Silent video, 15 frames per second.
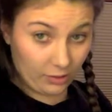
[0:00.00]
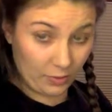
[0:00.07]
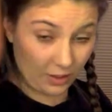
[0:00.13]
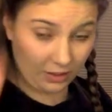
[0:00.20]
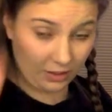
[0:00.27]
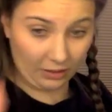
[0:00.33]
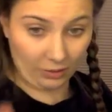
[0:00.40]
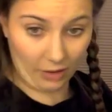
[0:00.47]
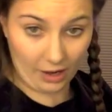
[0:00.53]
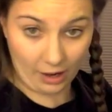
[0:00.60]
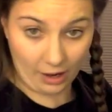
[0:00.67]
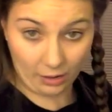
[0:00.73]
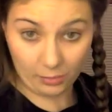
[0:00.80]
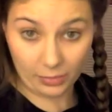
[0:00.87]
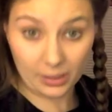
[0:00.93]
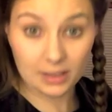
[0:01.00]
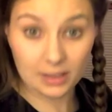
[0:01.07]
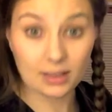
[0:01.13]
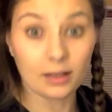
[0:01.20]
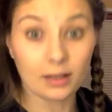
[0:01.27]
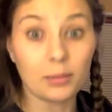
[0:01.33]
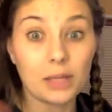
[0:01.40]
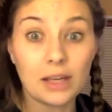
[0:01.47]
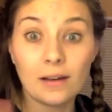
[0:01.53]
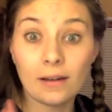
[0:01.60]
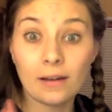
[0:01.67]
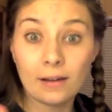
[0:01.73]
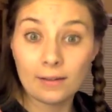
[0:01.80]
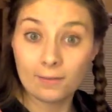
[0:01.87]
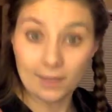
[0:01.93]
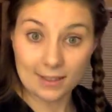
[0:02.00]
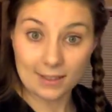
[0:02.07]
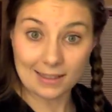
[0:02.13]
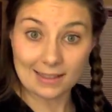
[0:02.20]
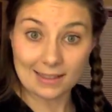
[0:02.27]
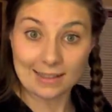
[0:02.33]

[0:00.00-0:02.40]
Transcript: a bit silly right now, but it's going to be fixed in a